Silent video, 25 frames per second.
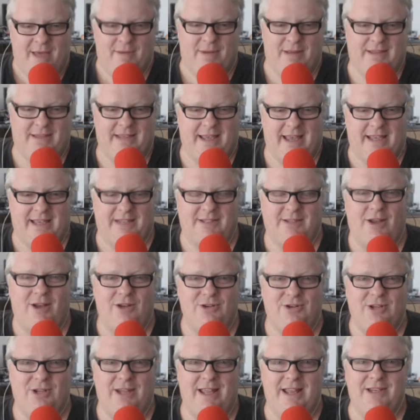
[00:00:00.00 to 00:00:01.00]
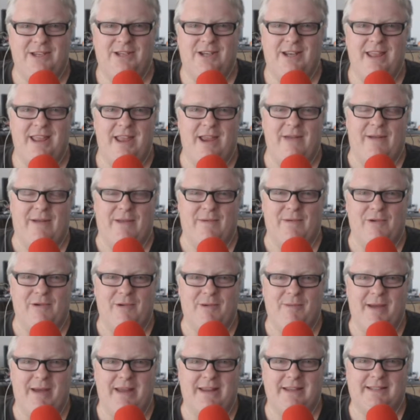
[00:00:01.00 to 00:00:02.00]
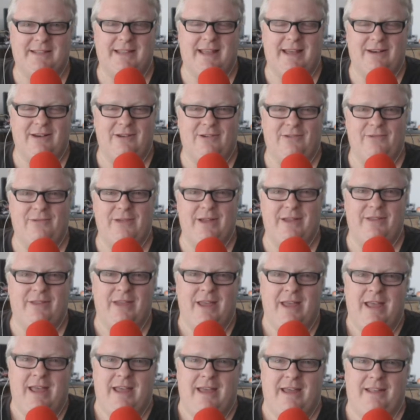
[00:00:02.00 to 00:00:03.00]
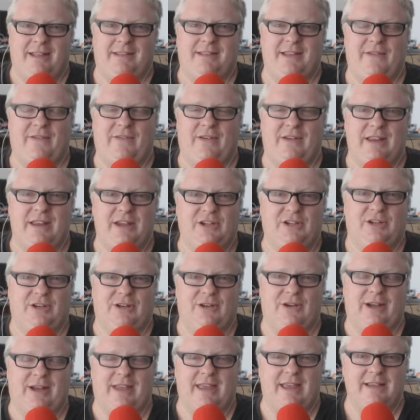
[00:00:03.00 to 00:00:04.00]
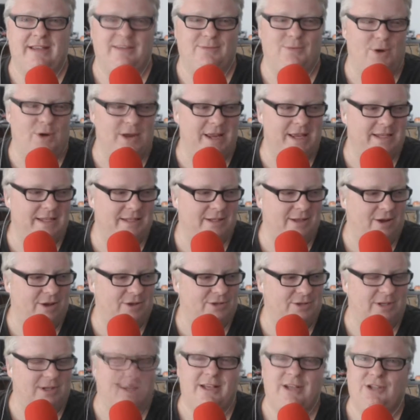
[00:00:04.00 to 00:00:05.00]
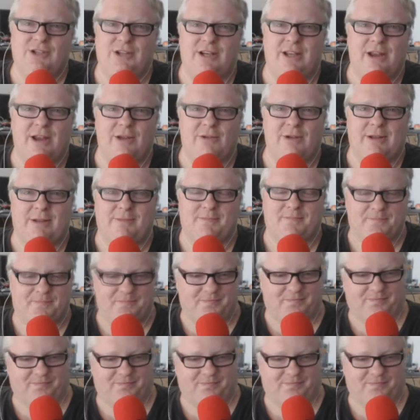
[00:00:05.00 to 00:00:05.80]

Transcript: But social engineering, well, we better start off with a definition, I guess. What is social engineering?